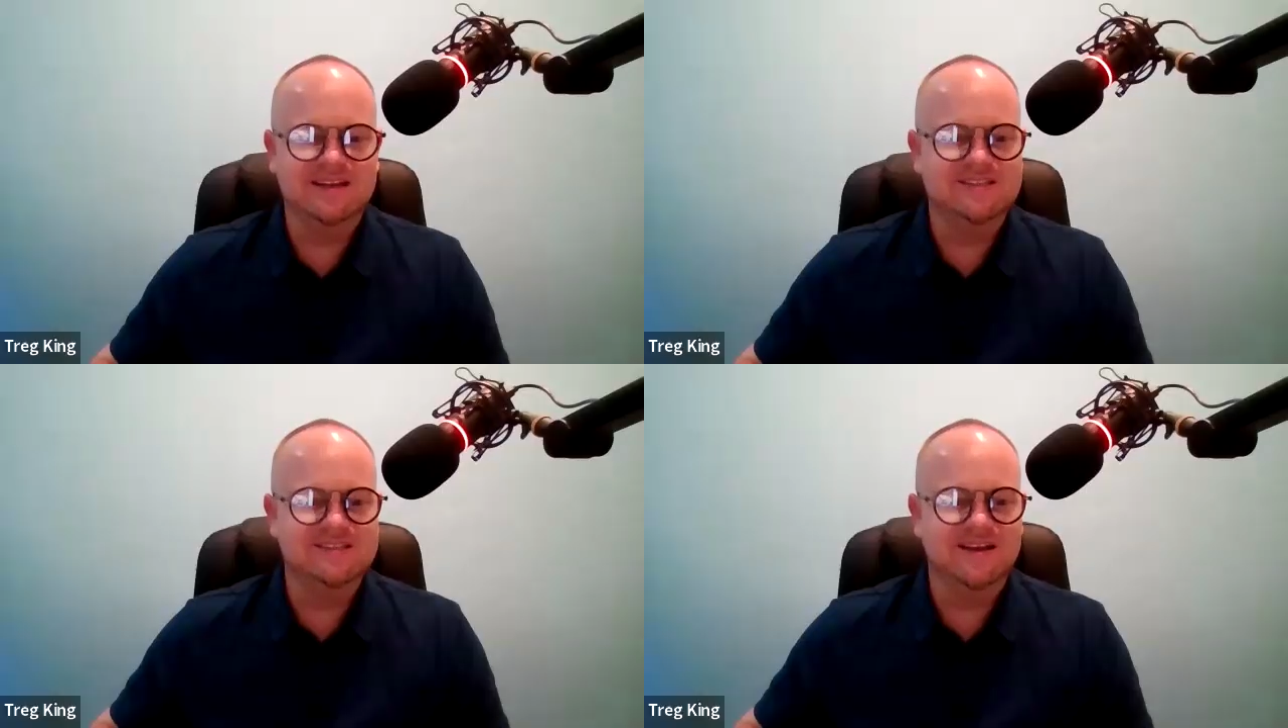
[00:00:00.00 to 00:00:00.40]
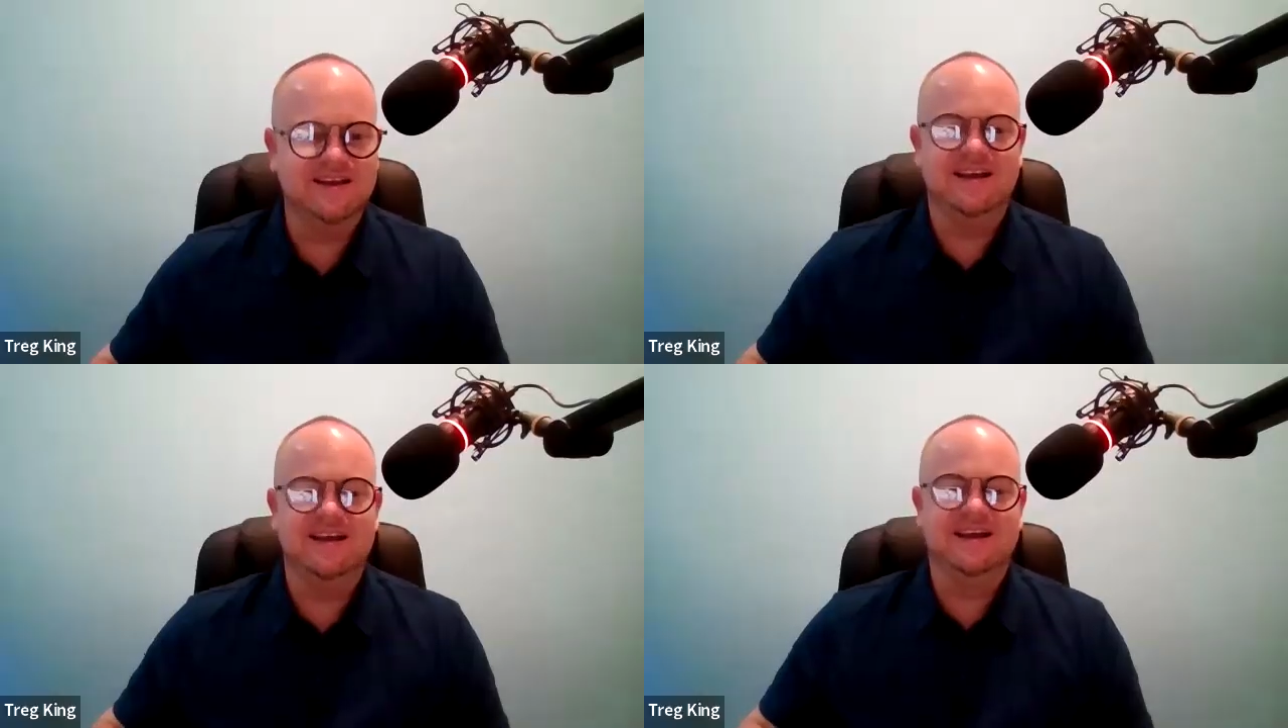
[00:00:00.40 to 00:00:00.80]
that is
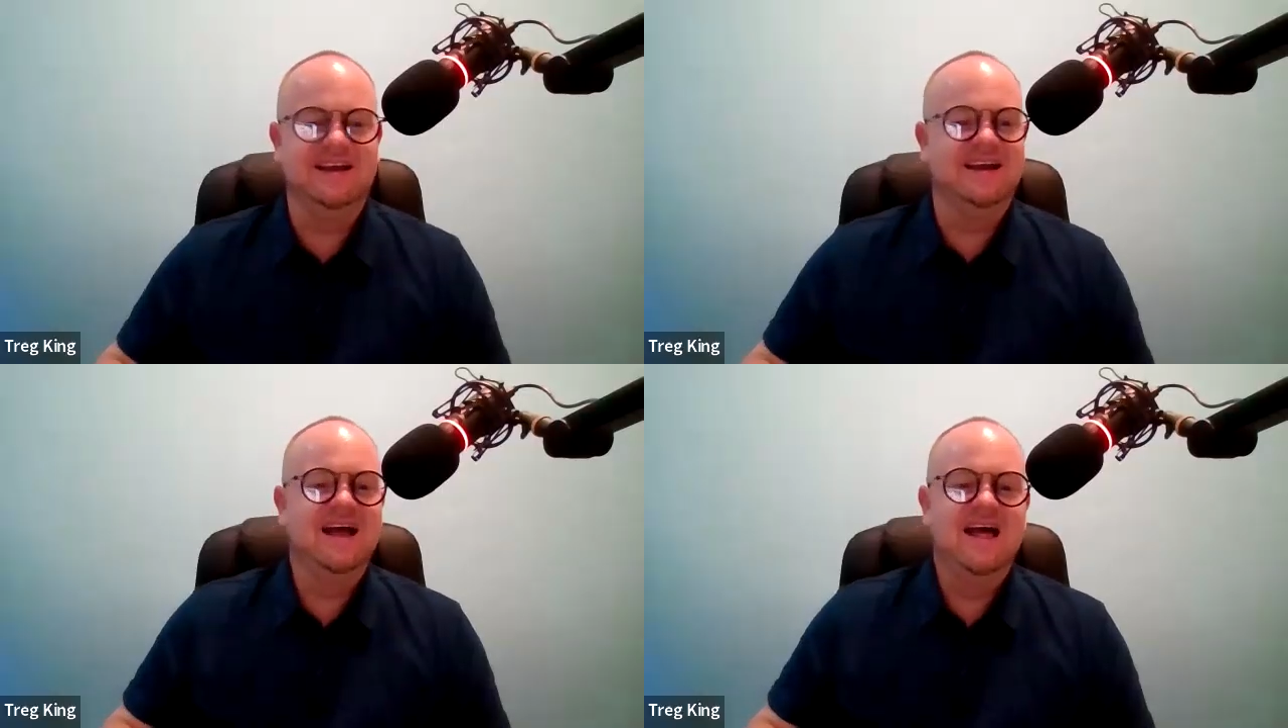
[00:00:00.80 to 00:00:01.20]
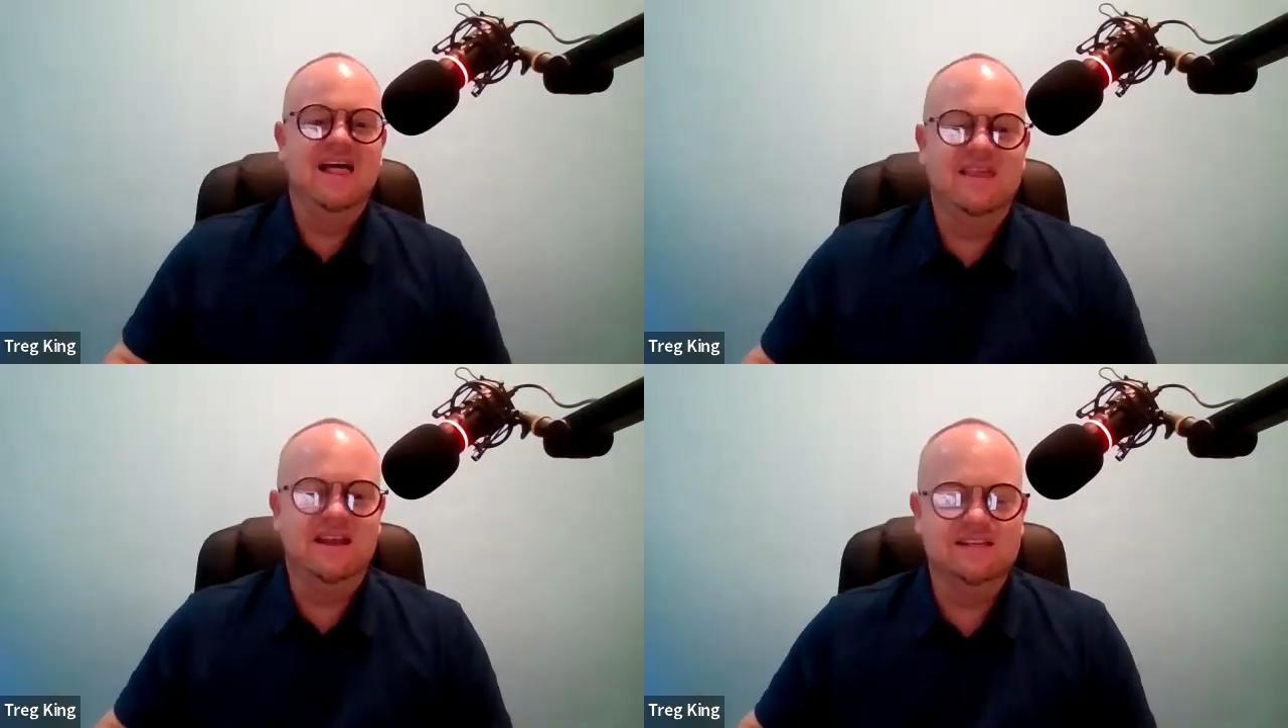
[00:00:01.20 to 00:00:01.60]

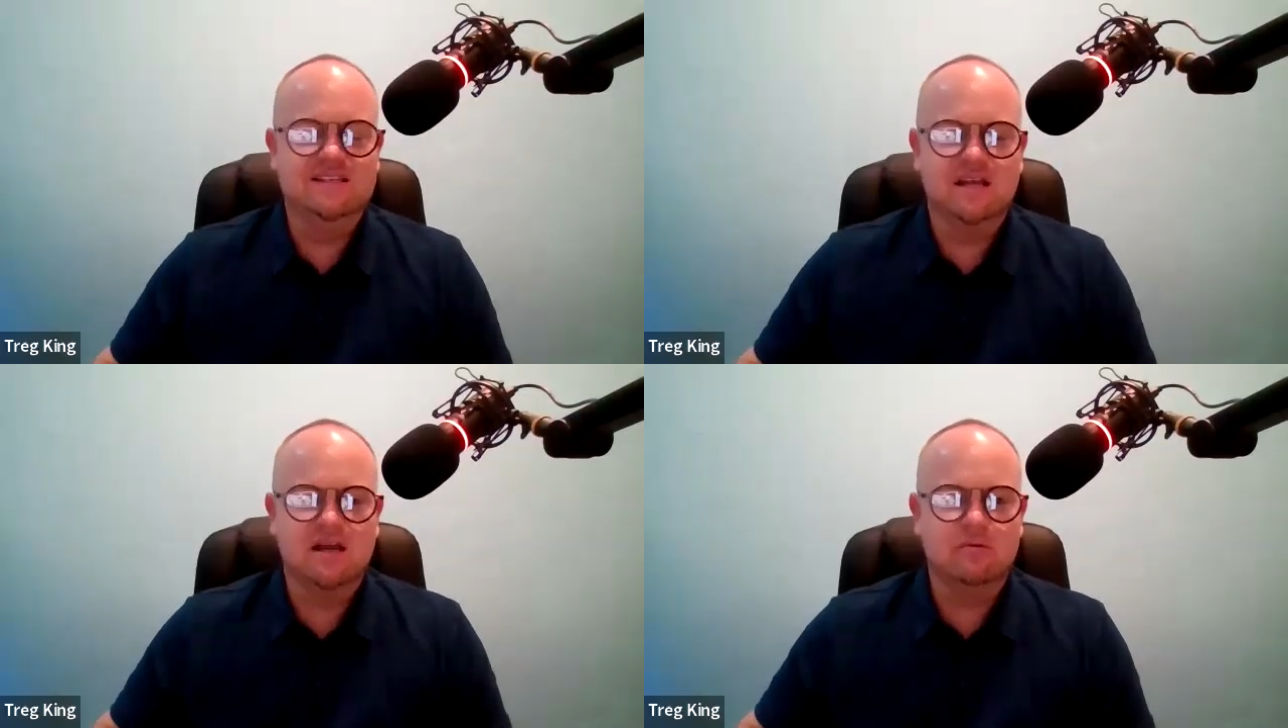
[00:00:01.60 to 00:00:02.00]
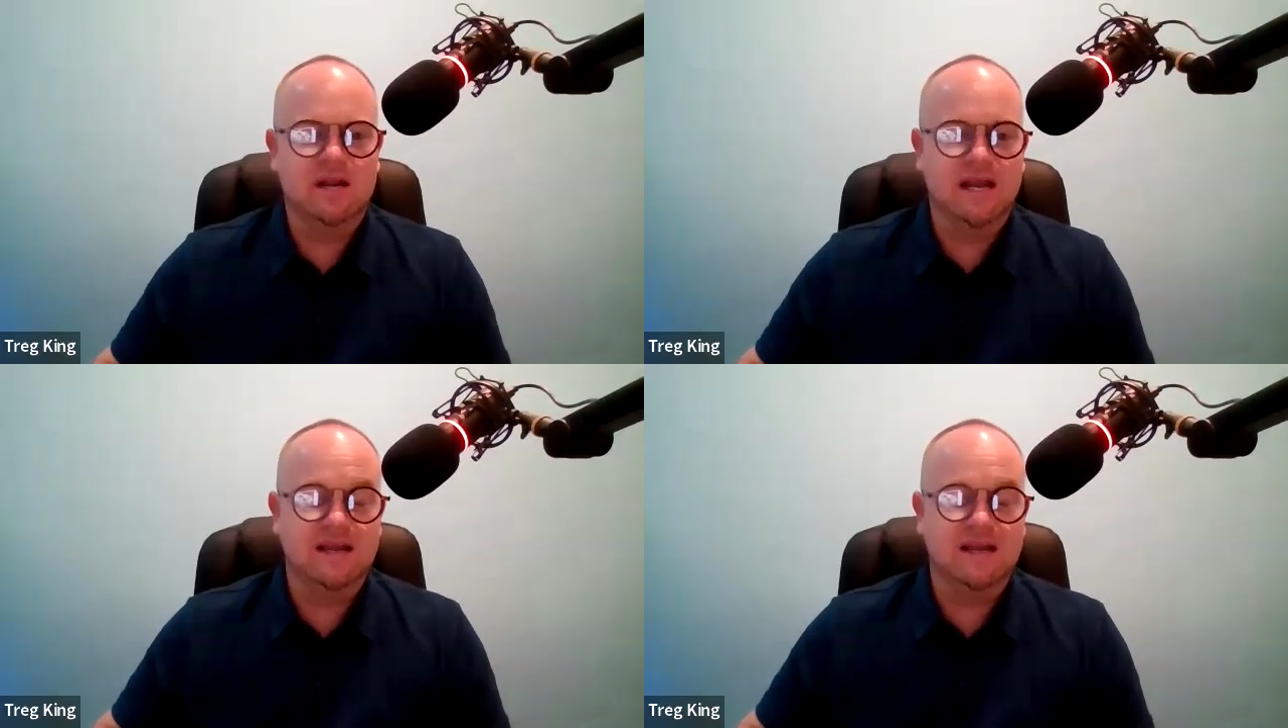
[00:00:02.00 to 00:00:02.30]
well,